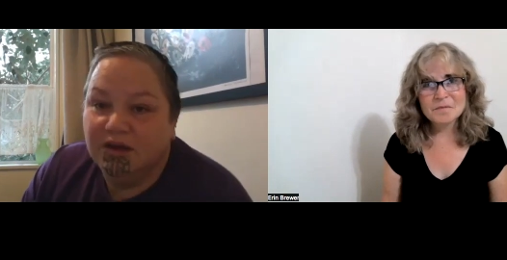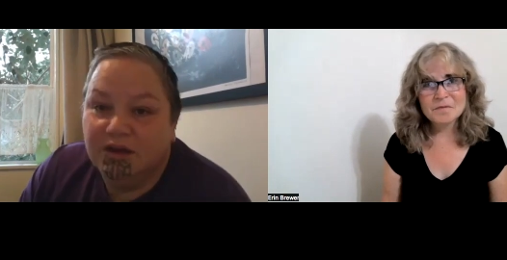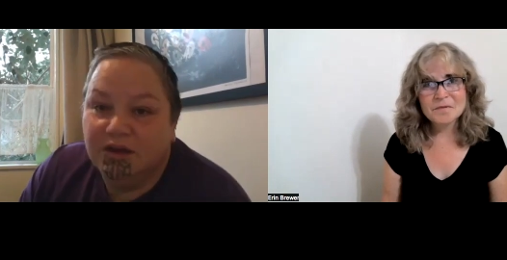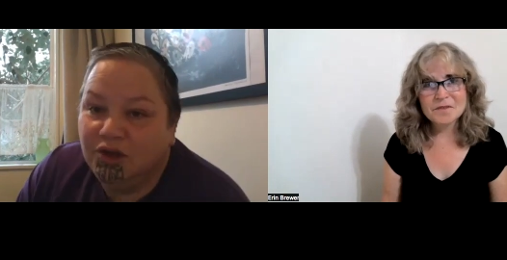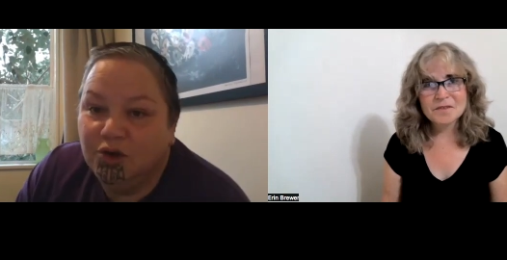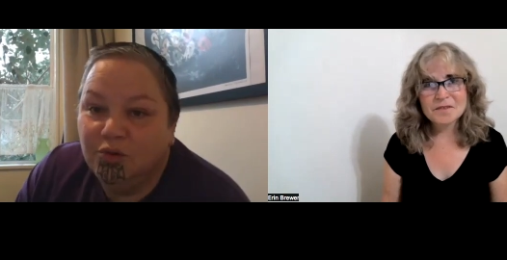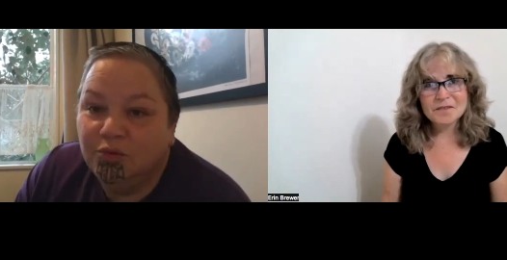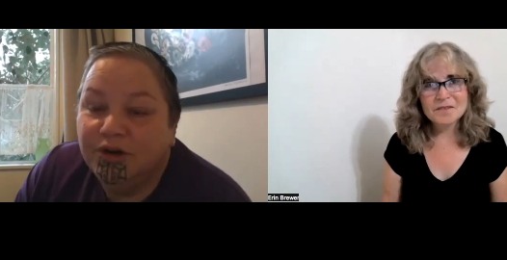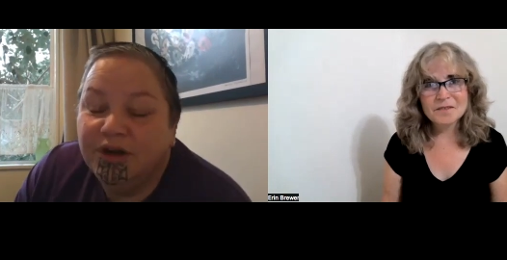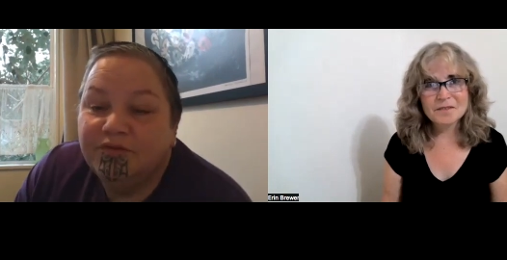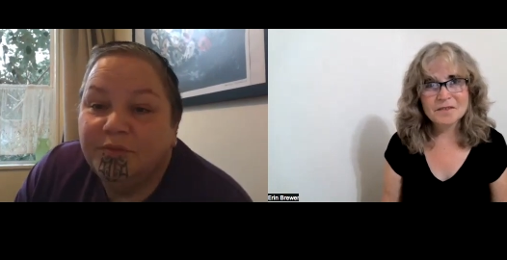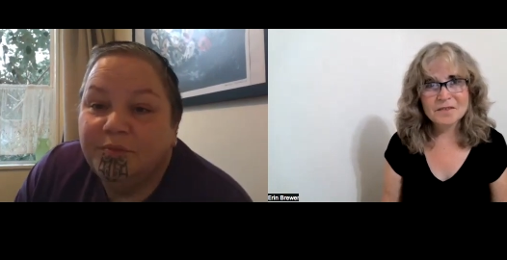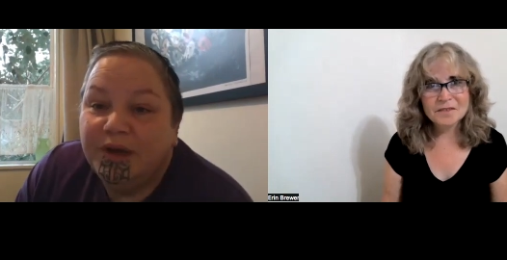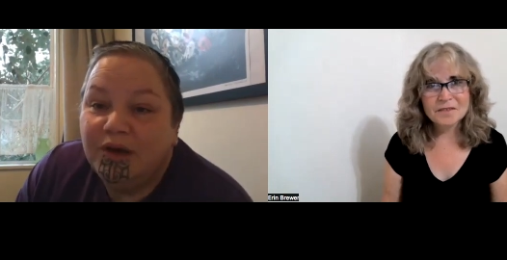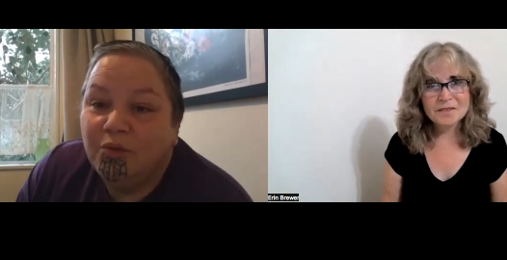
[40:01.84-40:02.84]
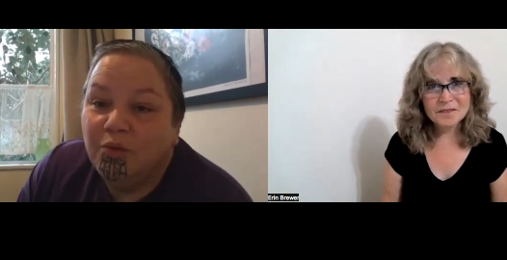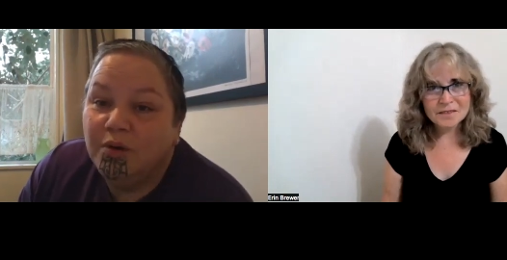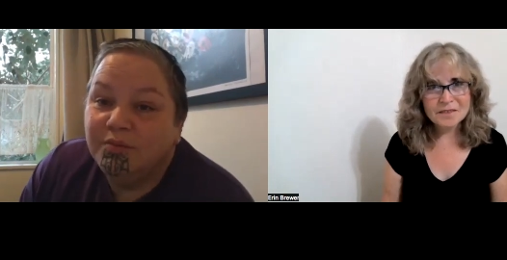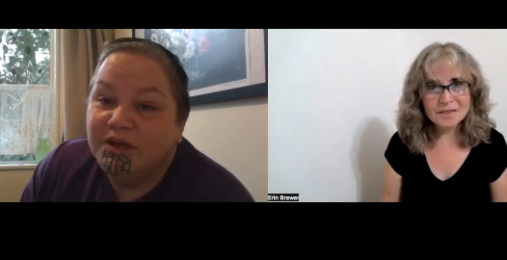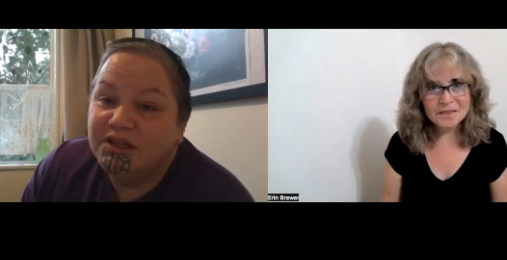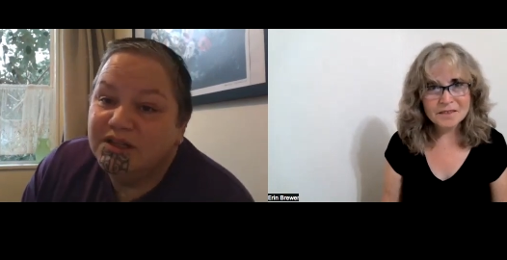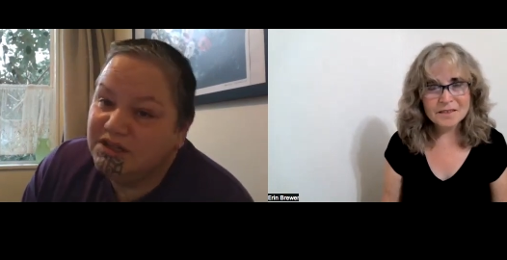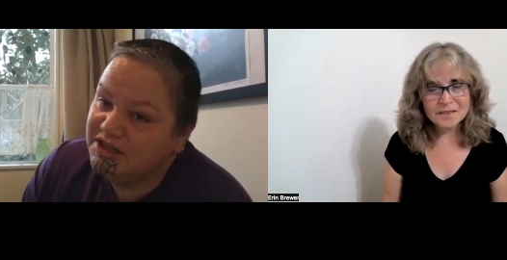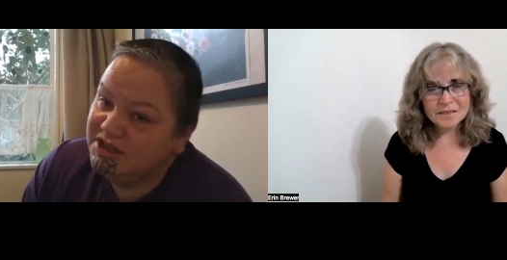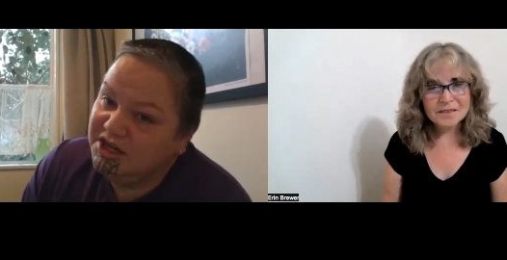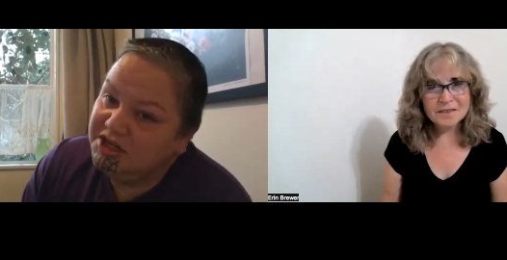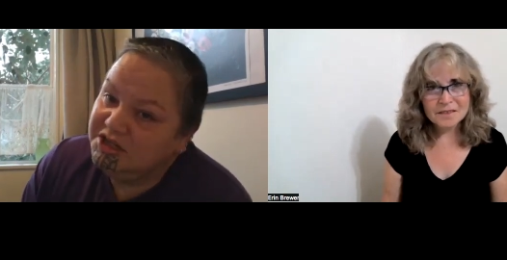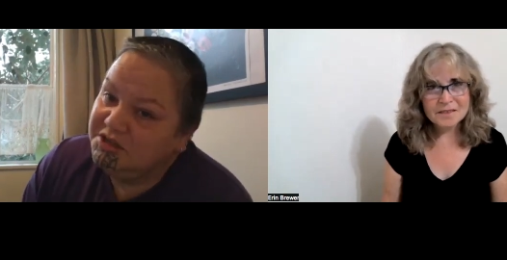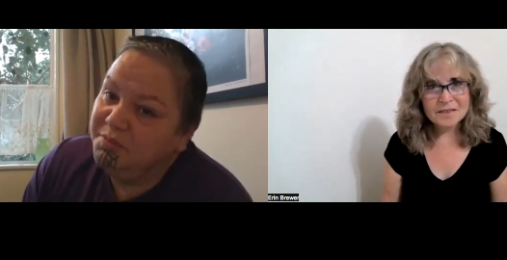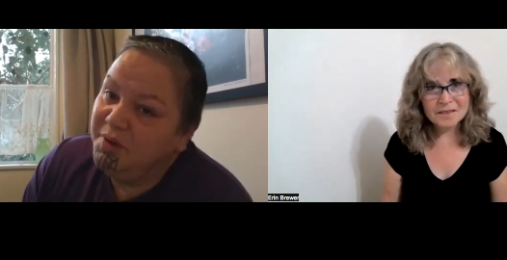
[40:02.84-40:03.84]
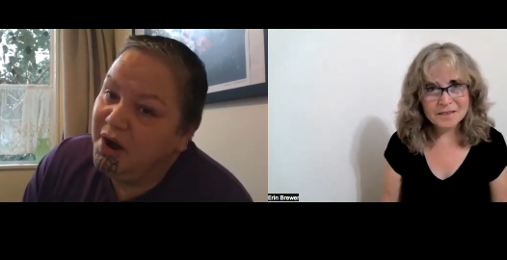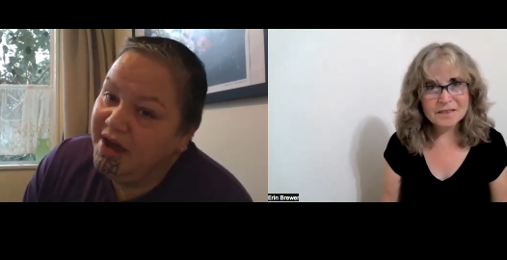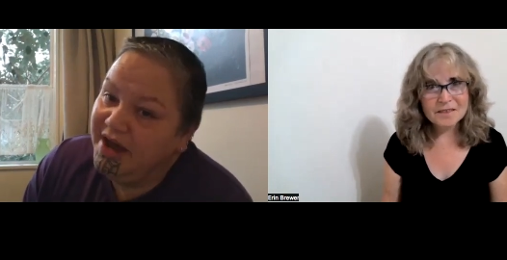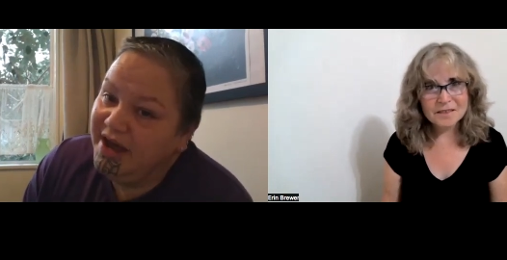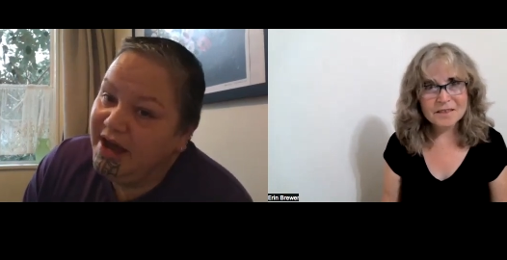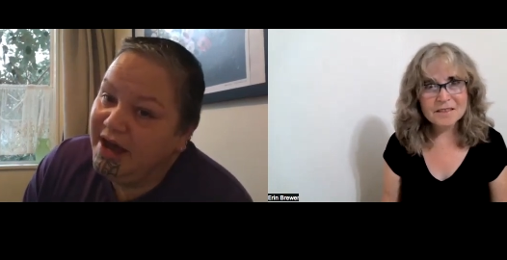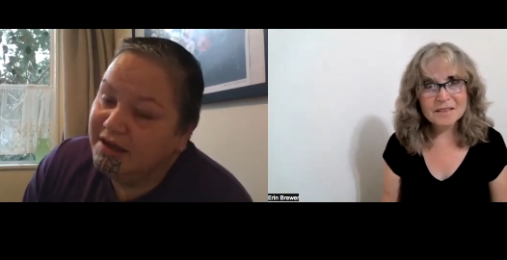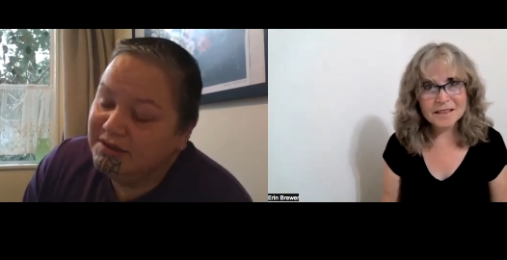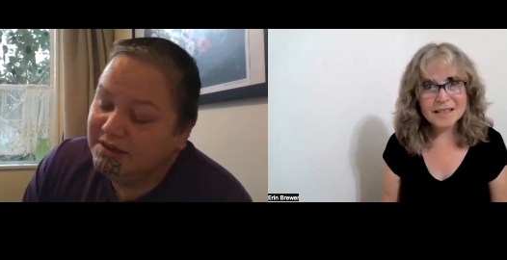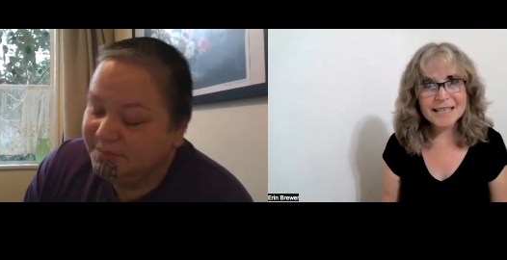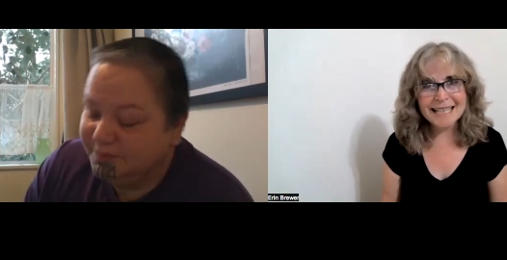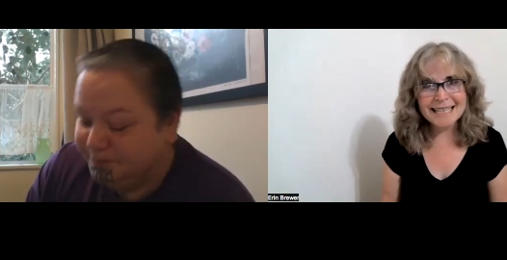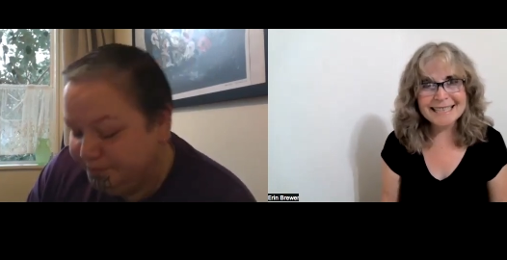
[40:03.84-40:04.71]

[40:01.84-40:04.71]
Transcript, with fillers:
Speaker 1: you will never be a woman cis my ass